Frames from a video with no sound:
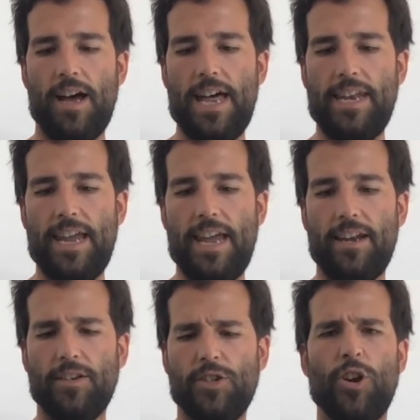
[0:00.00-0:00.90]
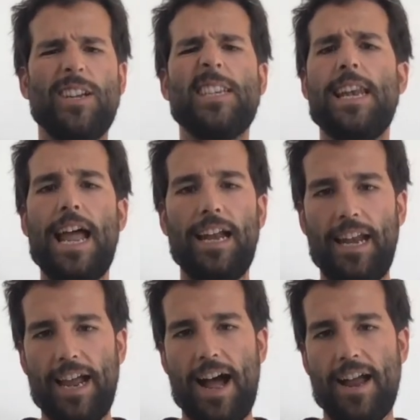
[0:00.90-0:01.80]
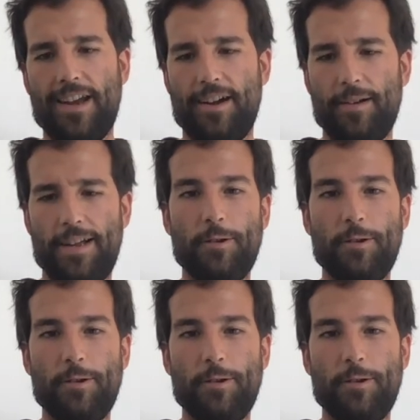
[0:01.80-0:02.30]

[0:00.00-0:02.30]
And then, slightly higher.